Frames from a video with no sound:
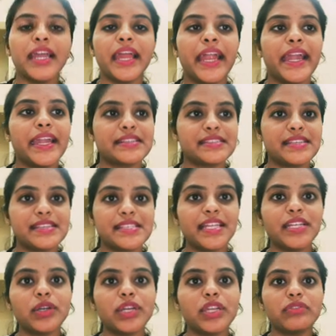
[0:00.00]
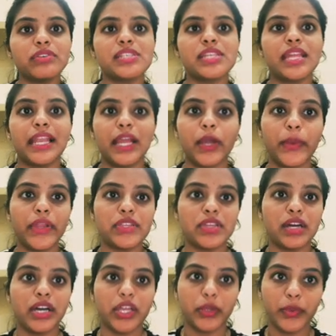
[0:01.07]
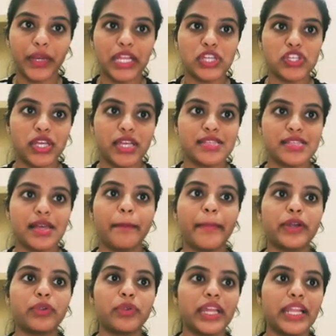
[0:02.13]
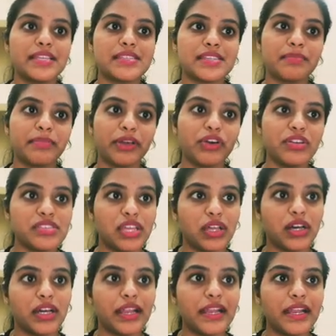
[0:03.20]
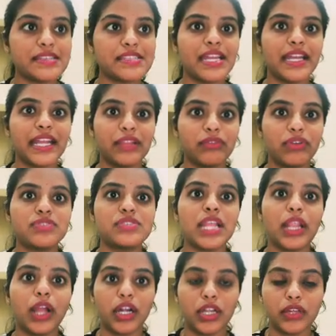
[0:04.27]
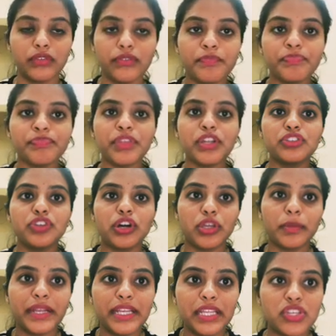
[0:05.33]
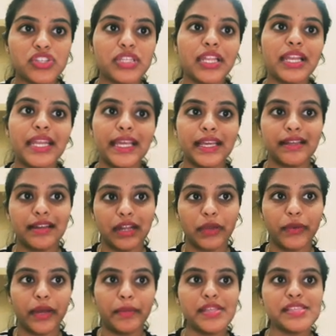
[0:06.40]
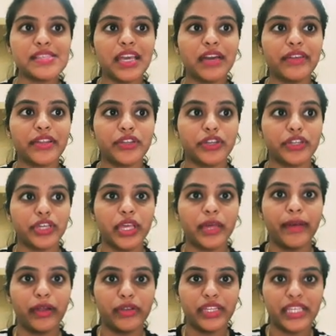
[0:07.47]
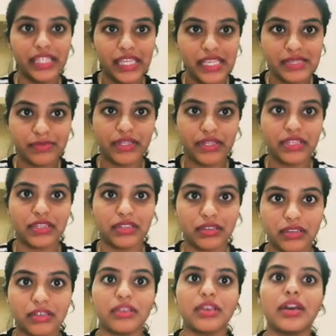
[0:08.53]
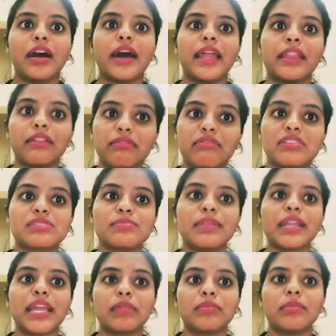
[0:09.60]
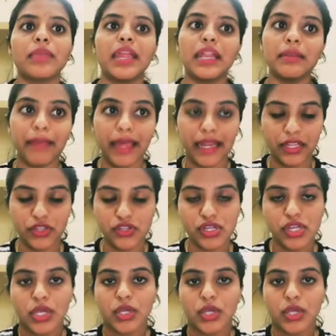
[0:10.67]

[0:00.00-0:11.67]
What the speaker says: It is easy to invest in liquid equity shares compared to real estate, because real estate involves a lot of documentation and legal requirements. Here we are talking about the ease with an investment can be made and managed.